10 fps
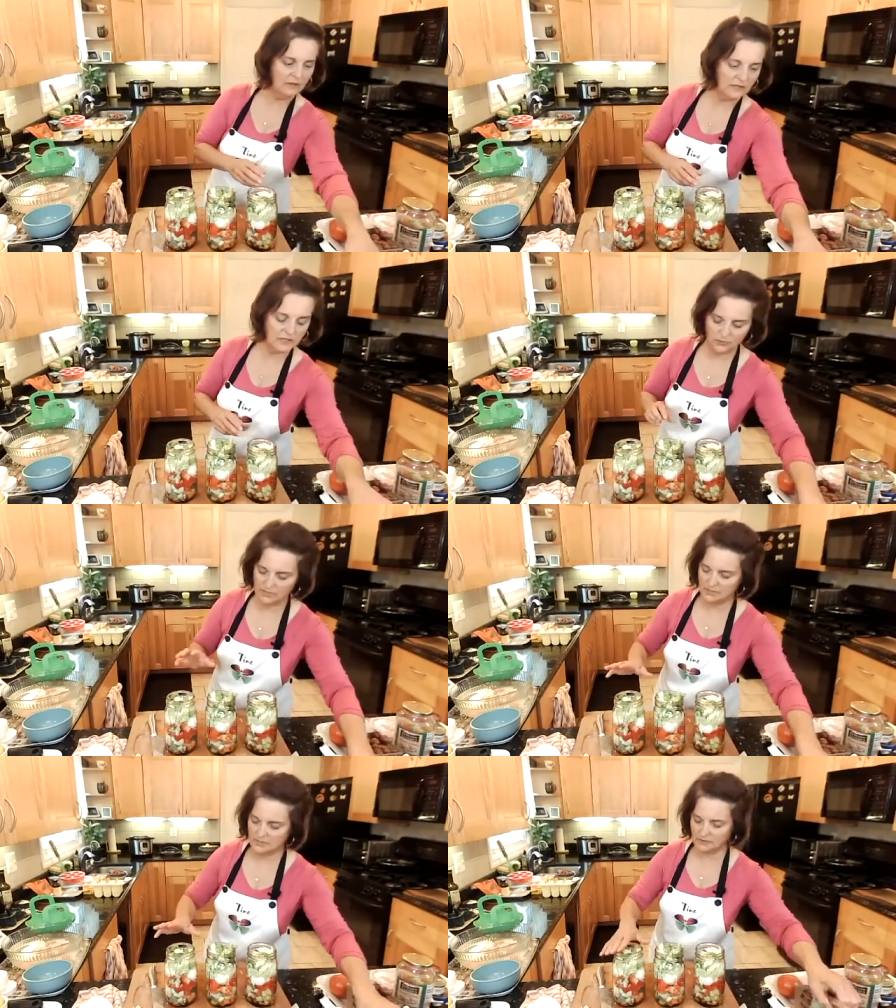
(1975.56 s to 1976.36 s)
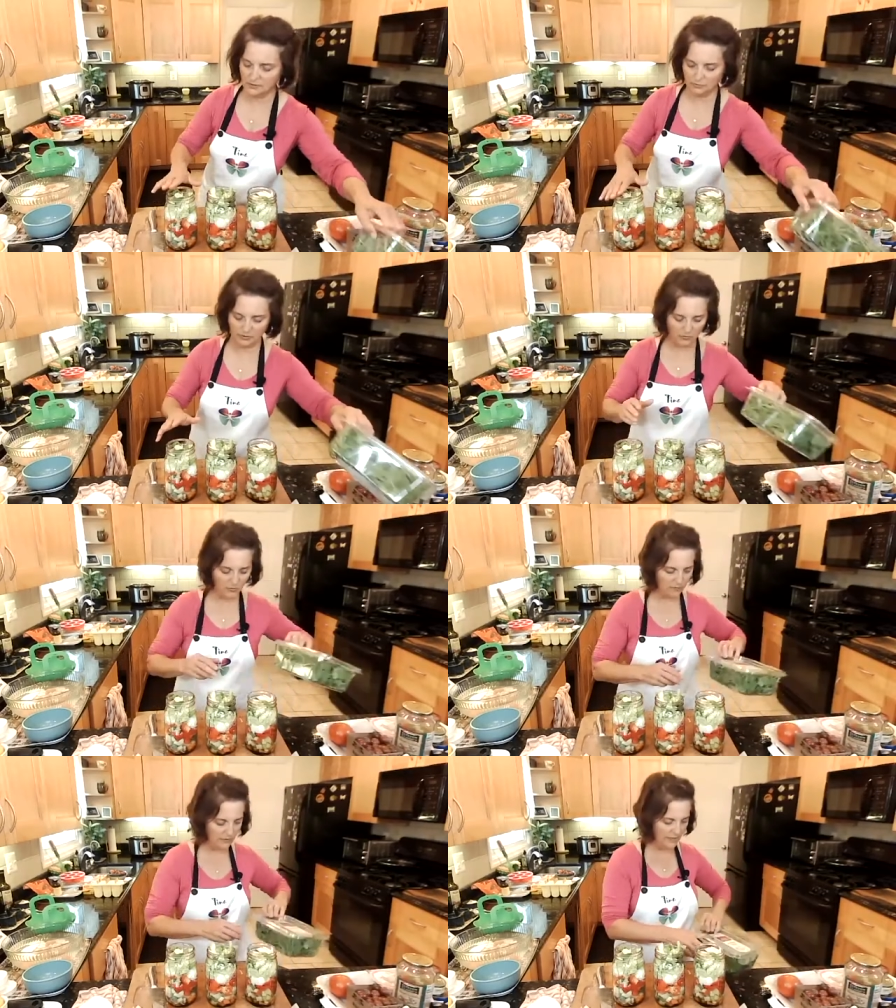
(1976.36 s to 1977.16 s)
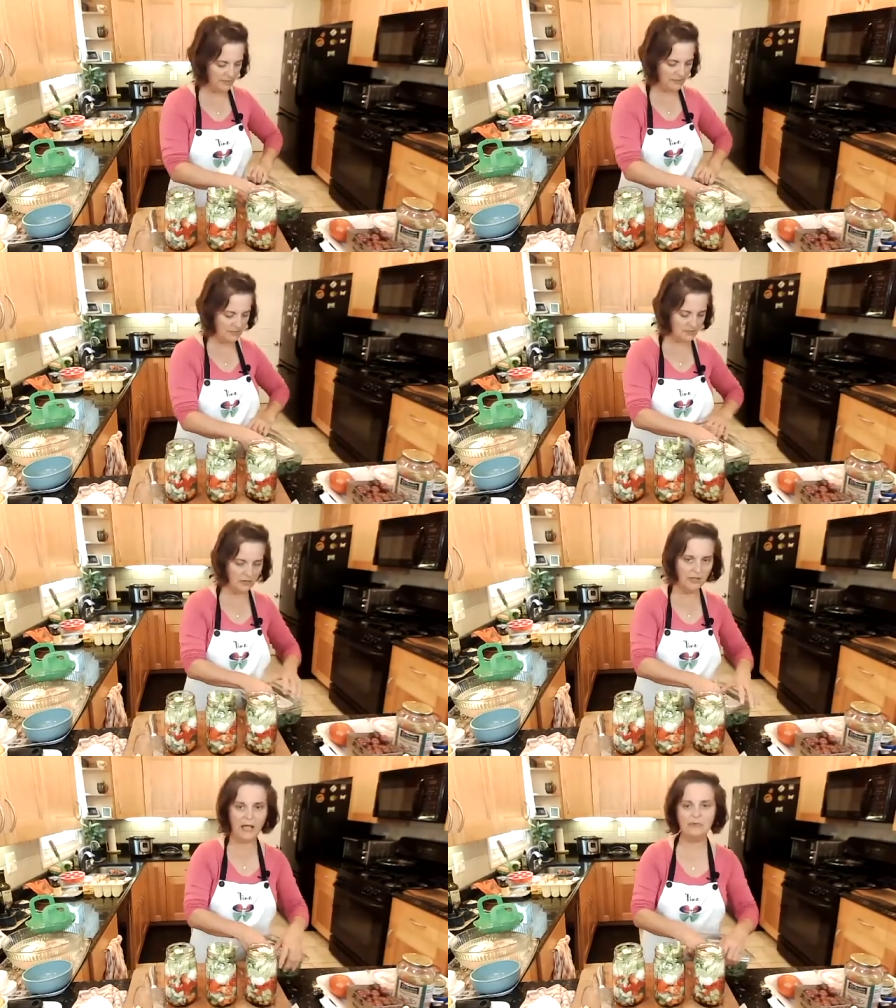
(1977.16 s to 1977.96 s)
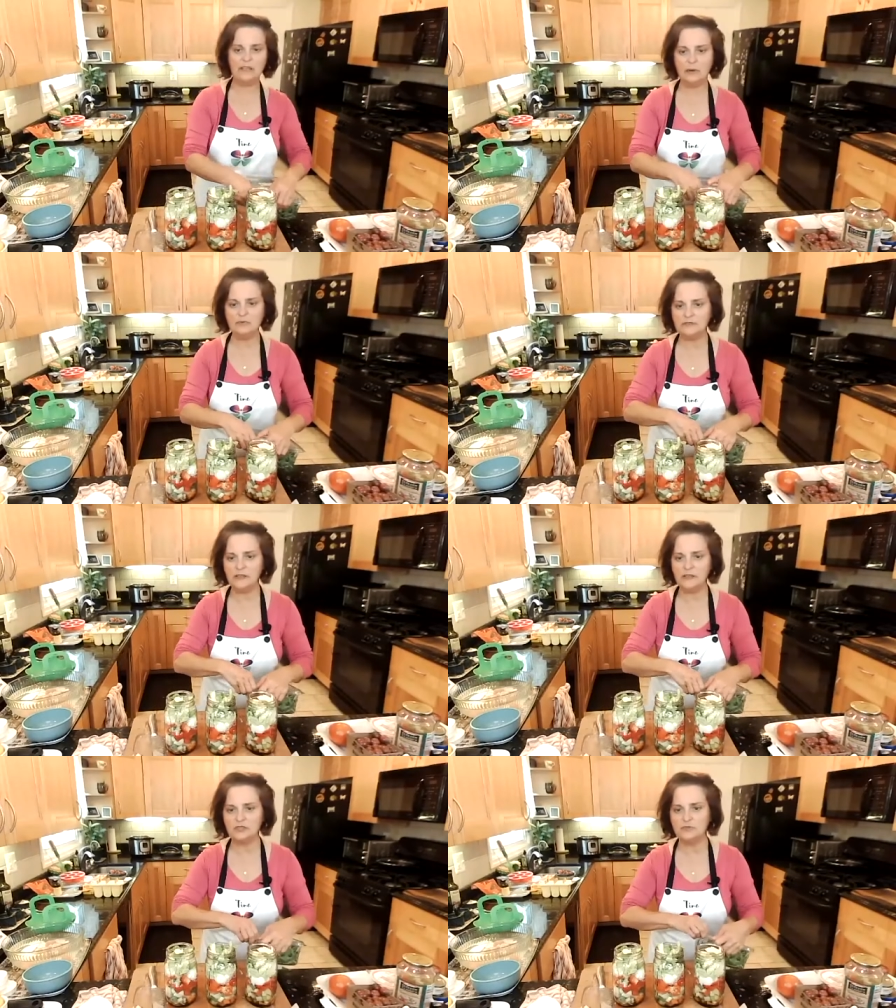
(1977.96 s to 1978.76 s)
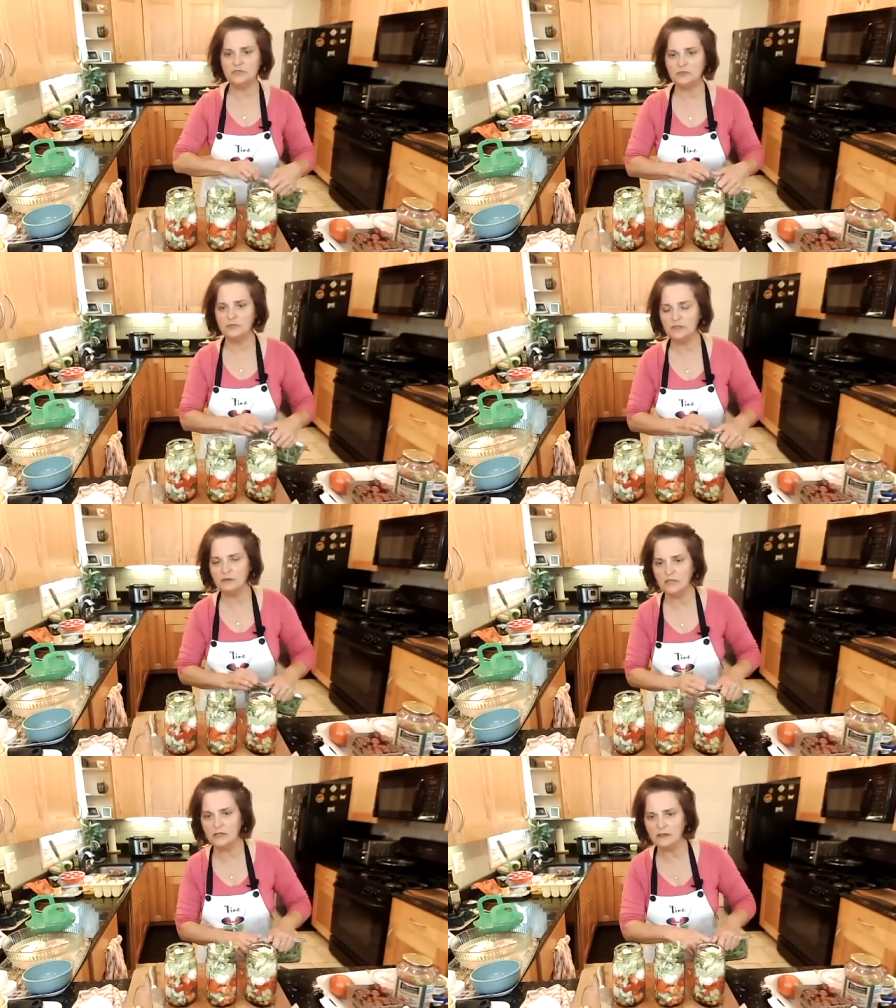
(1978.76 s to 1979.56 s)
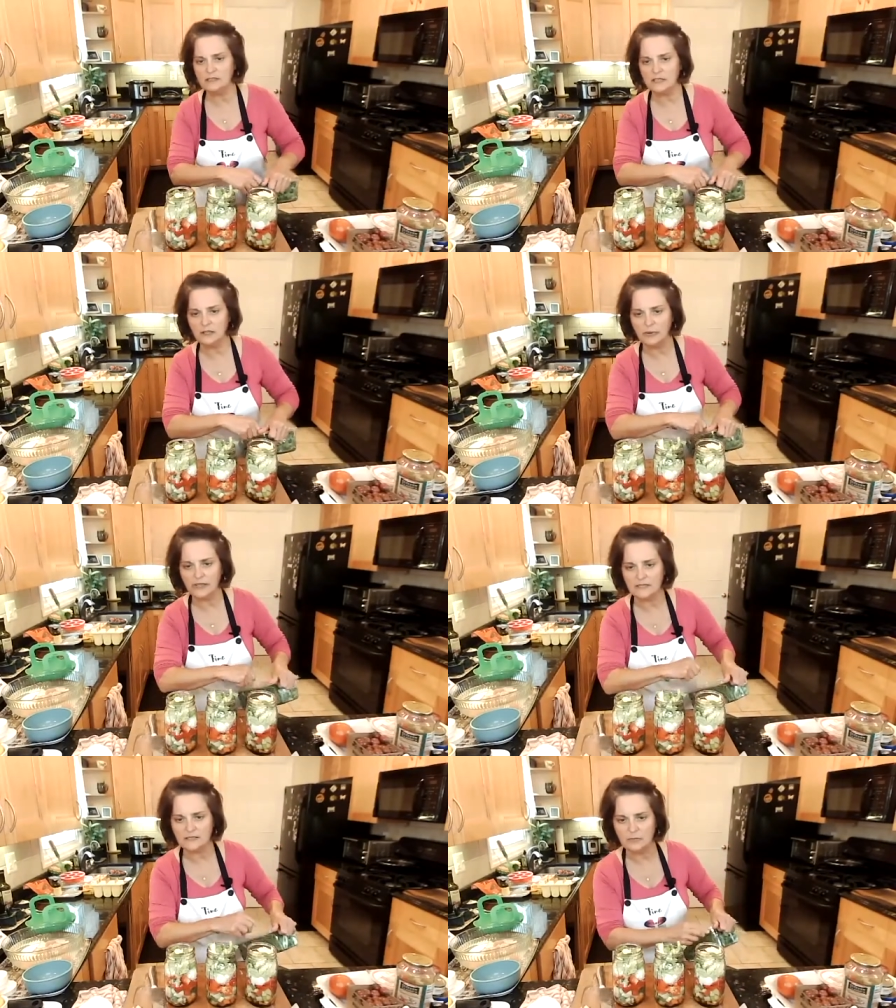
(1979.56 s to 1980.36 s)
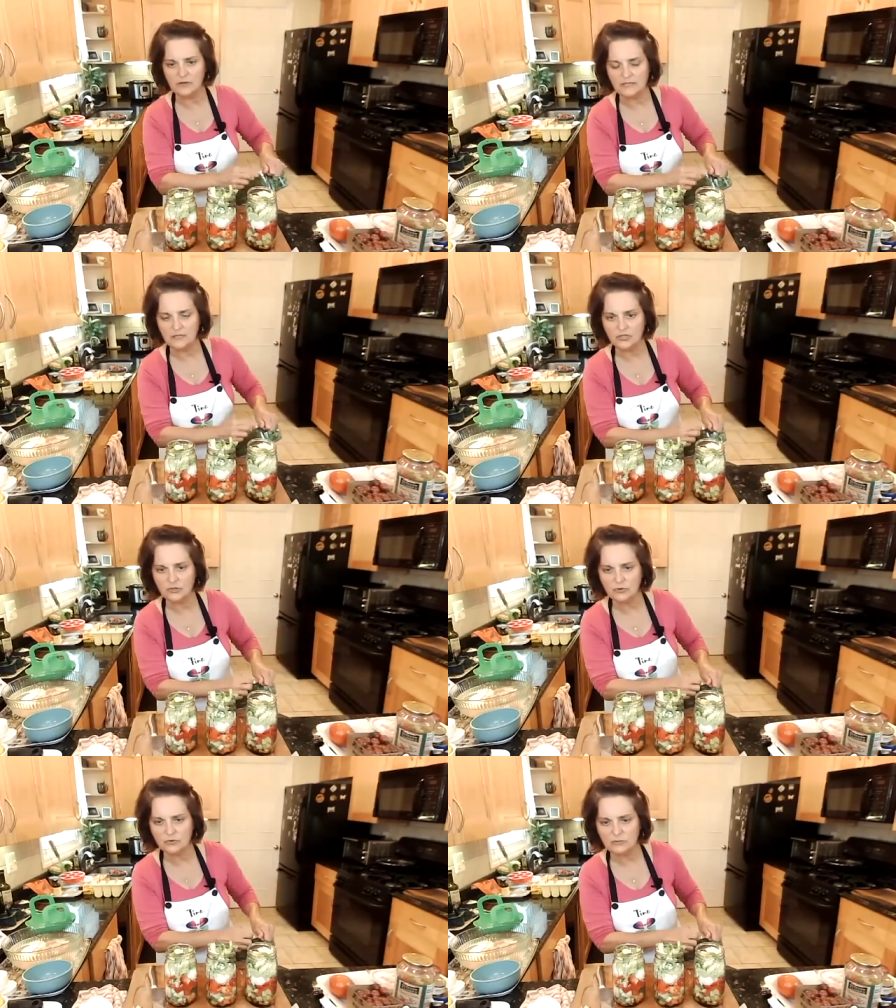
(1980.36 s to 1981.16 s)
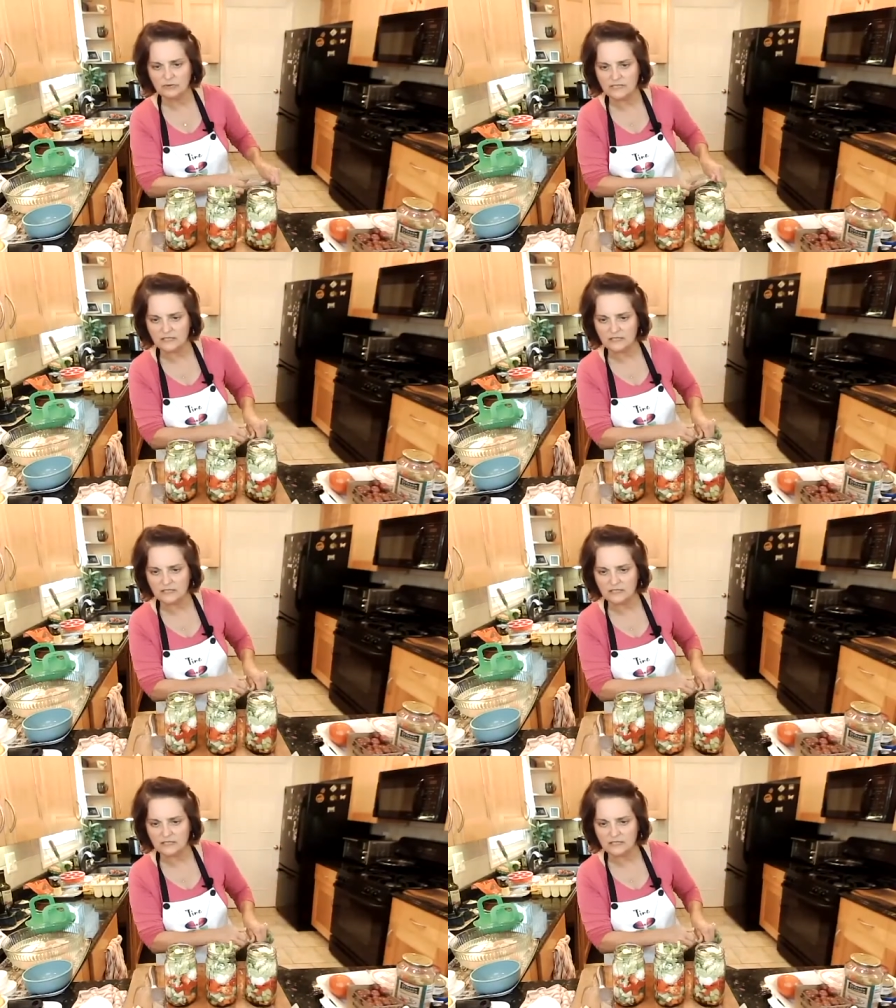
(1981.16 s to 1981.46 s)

This one needs a little bit more lettuce. How many cups of vegetables do you think you need on a daily basis? Somebody said 2, somebody